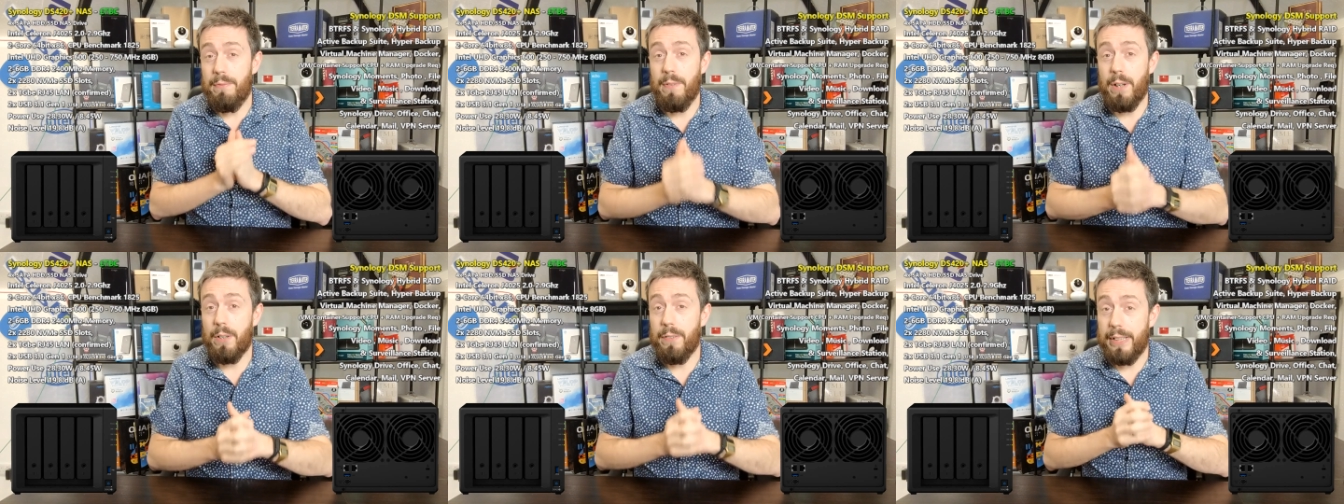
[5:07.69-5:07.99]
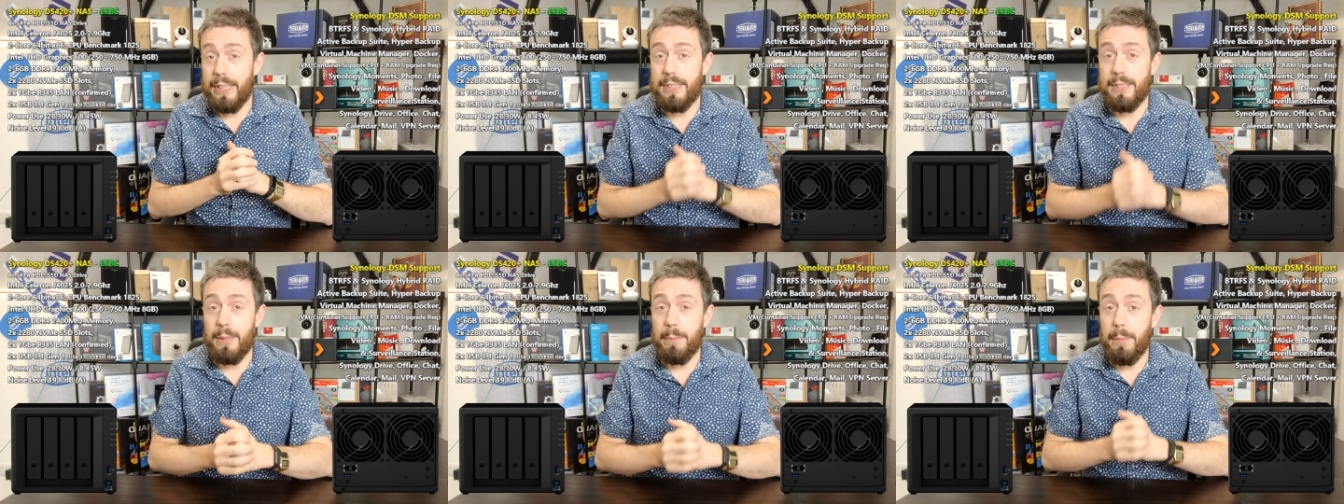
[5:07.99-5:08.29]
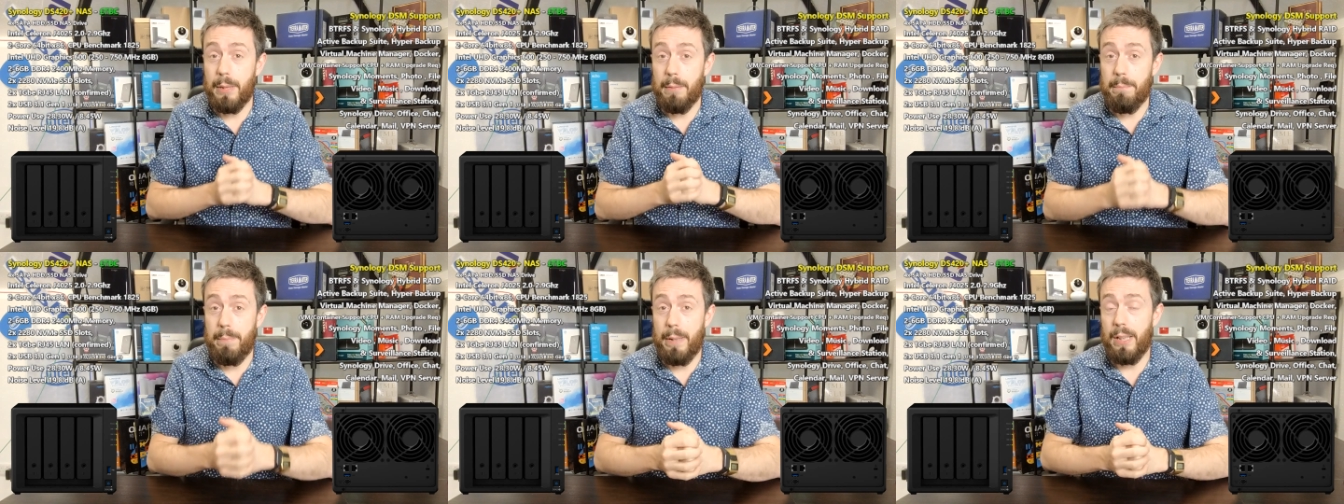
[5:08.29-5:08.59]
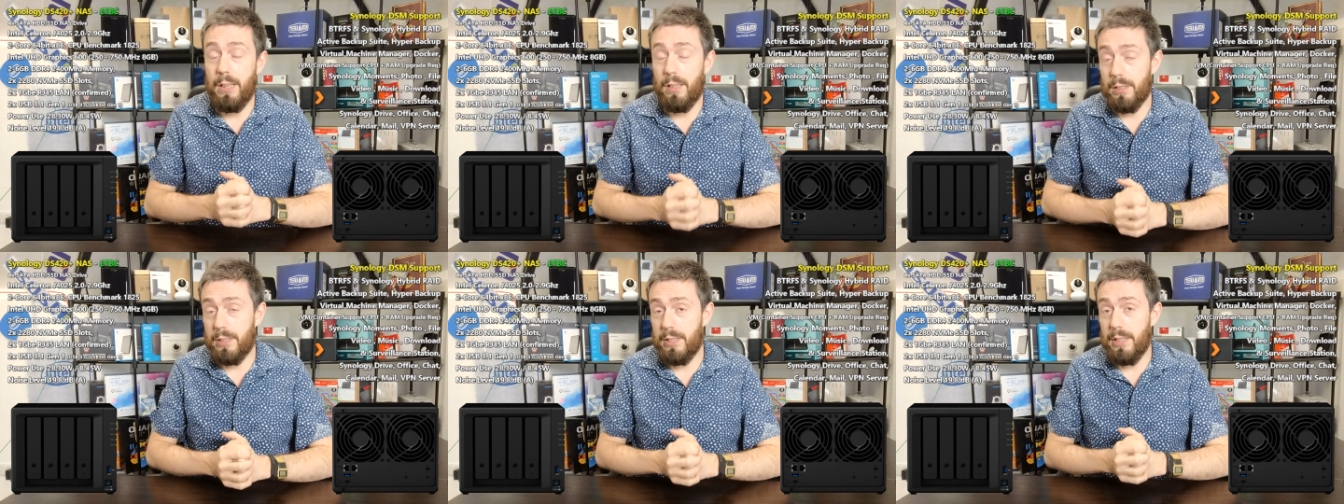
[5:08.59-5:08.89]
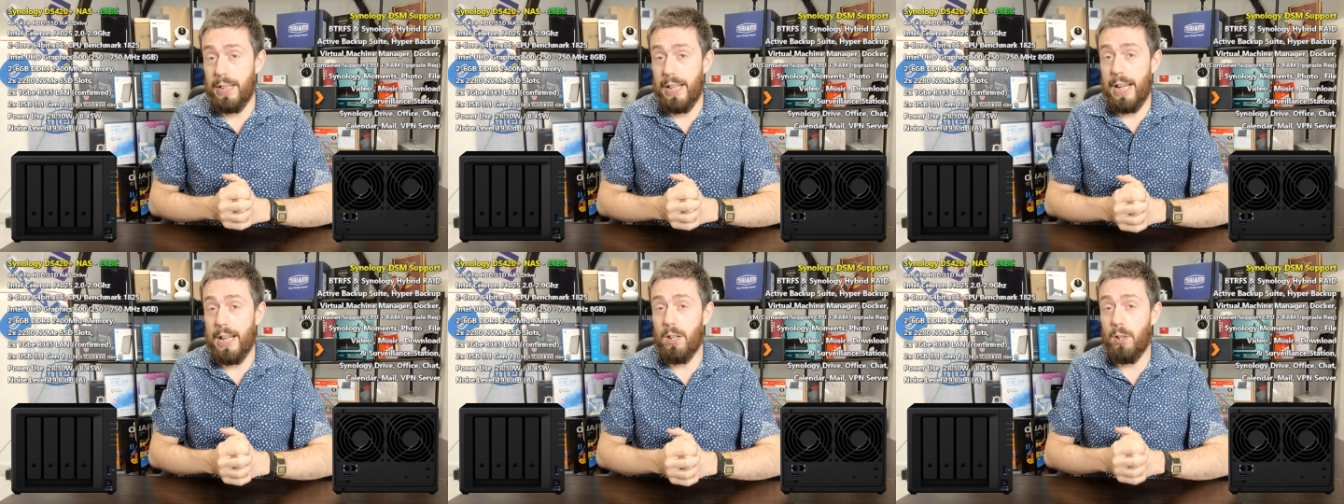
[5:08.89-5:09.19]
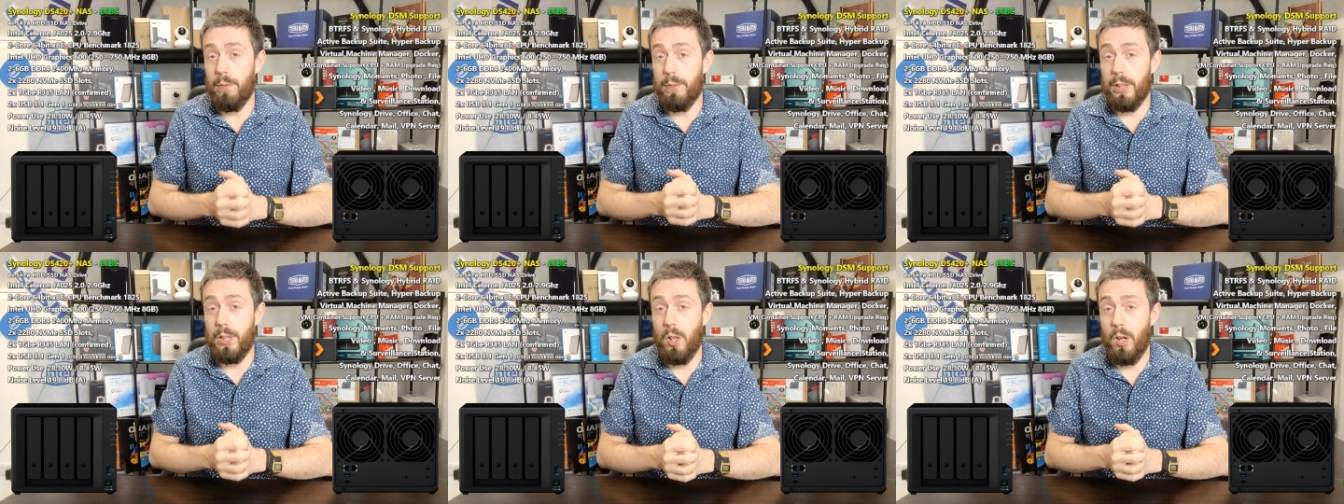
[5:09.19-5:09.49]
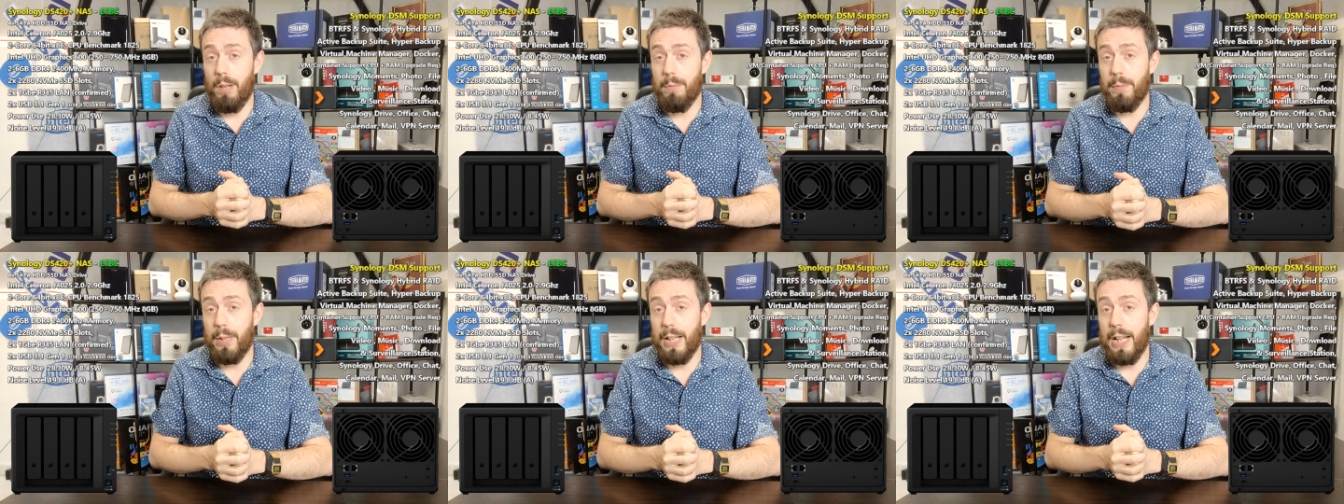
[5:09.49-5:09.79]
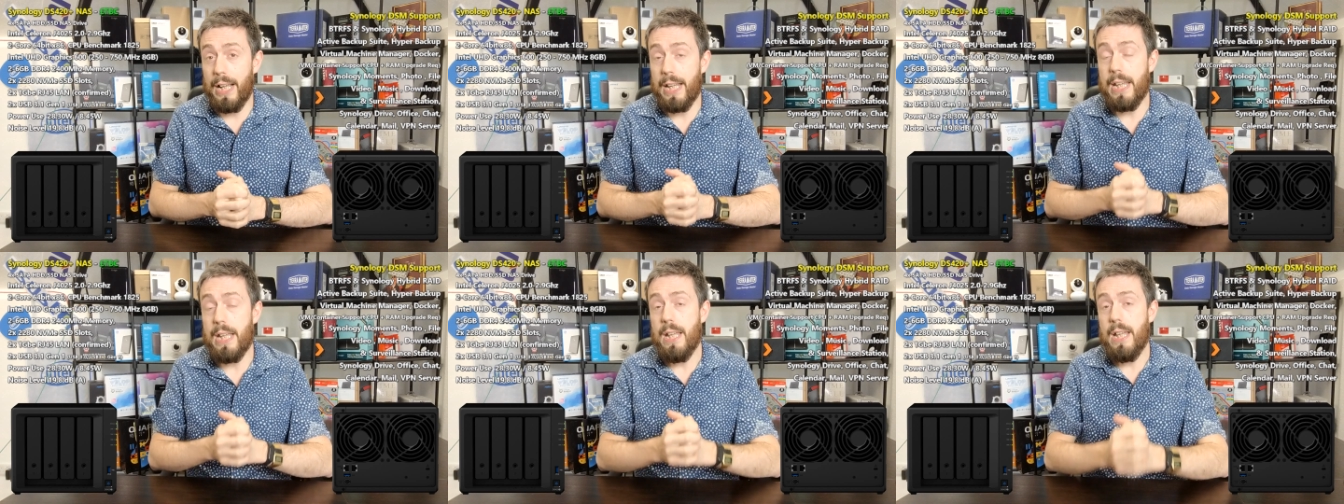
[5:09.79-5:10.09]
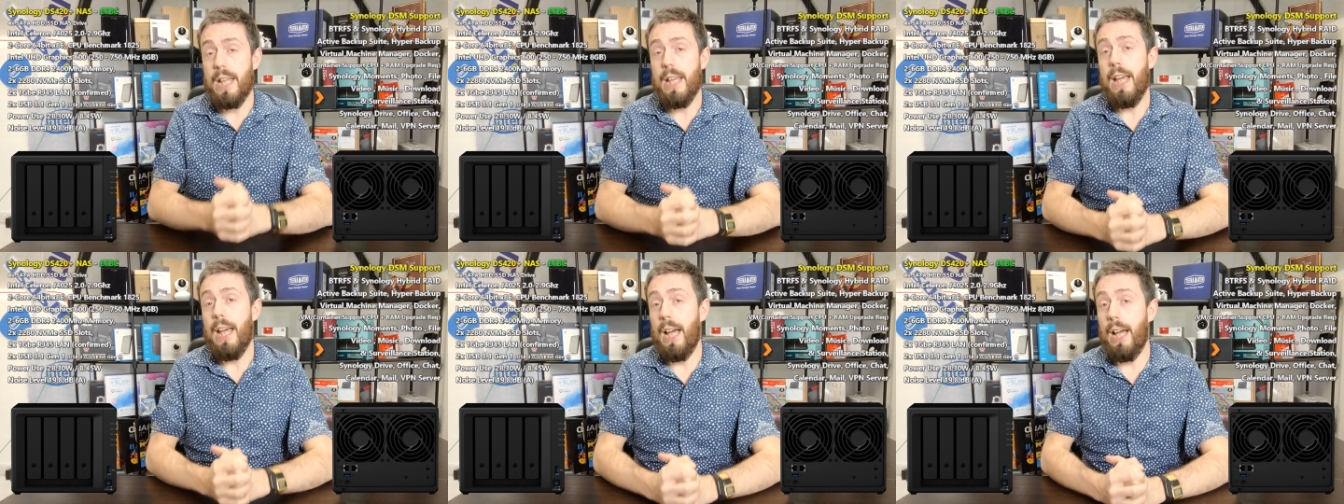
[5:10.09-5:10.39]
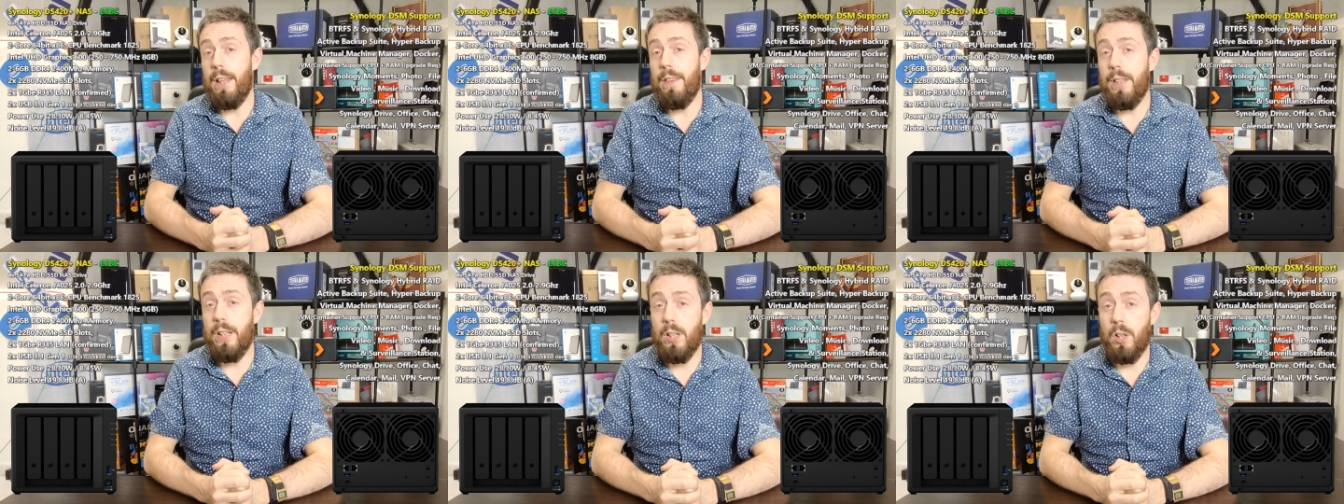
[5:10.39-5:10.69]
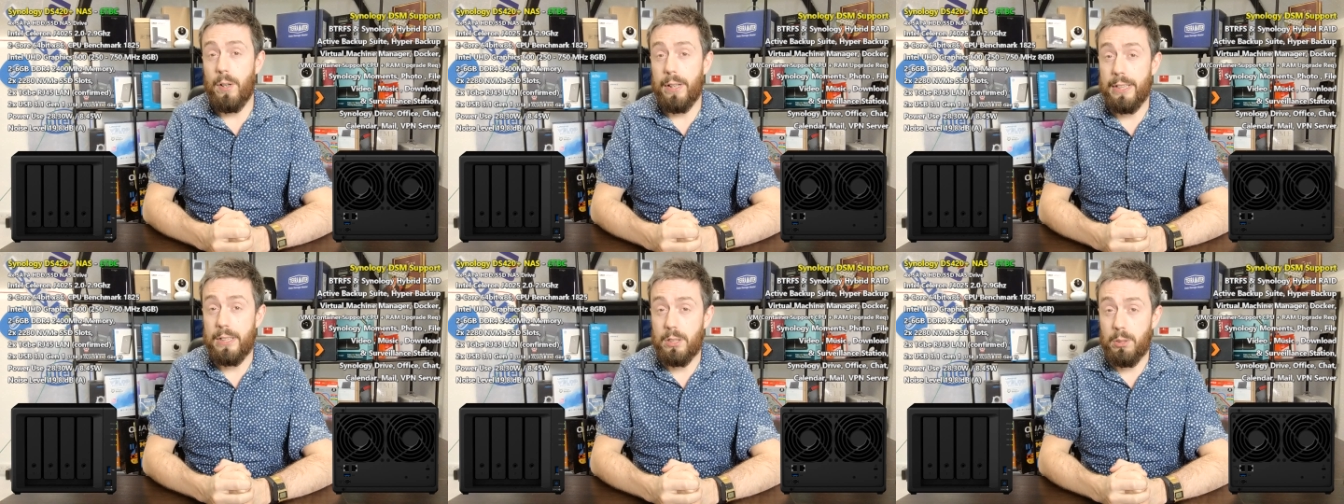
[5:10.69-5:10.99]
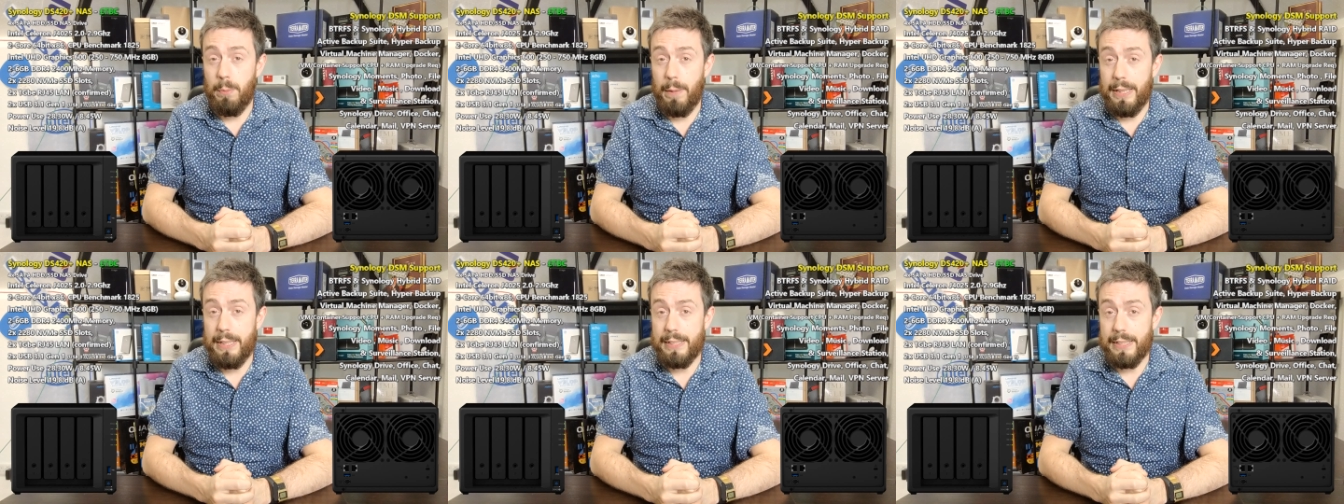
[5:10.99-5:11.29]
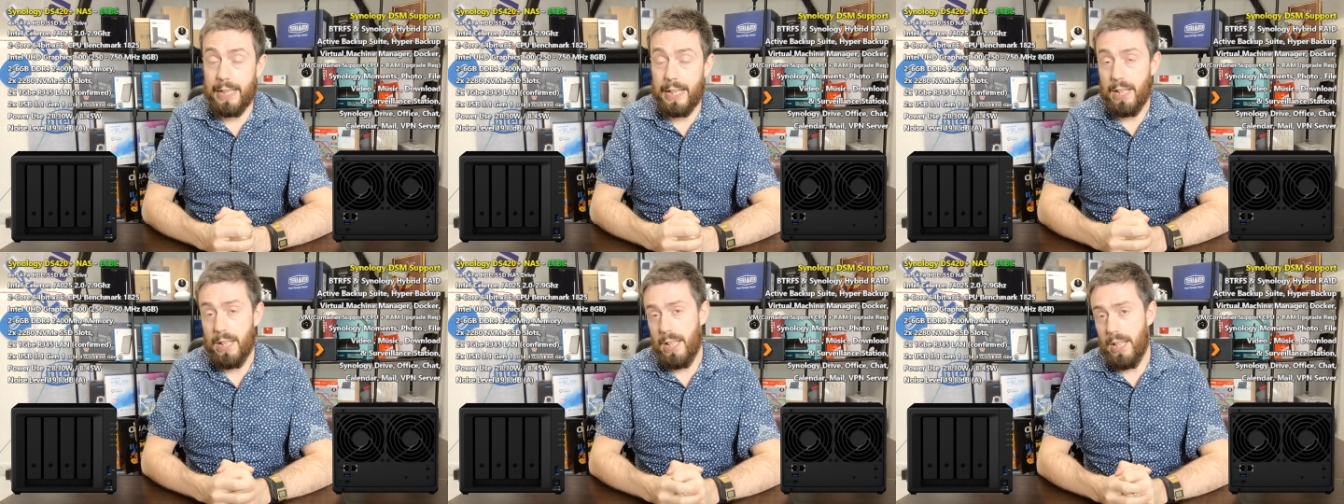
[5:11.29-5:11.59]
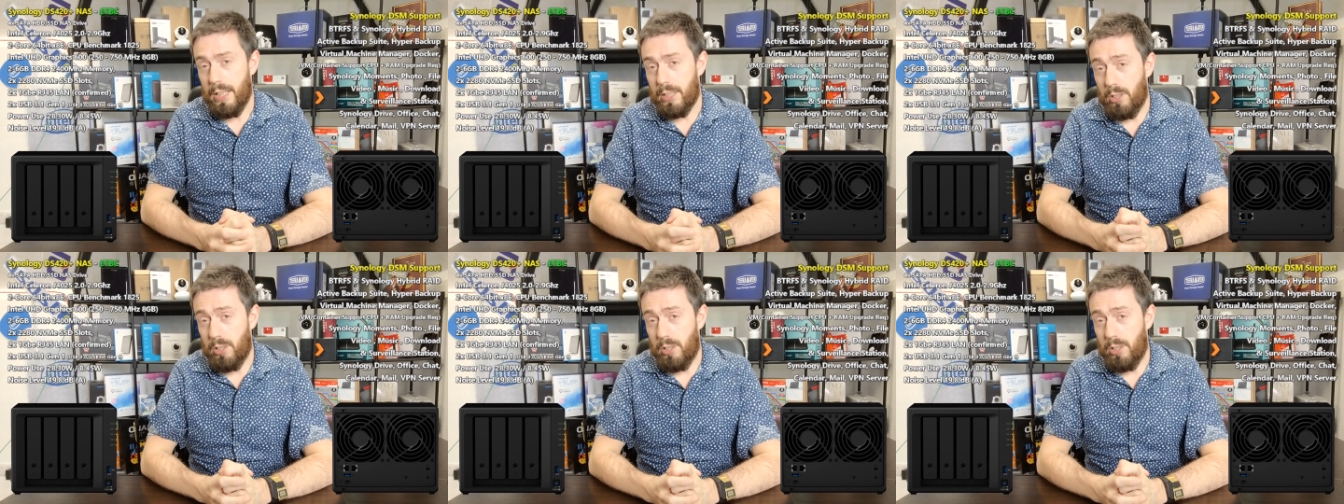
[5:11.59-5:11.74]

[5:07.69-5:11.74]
very similar build to that of the nine one eight and the nine twenty.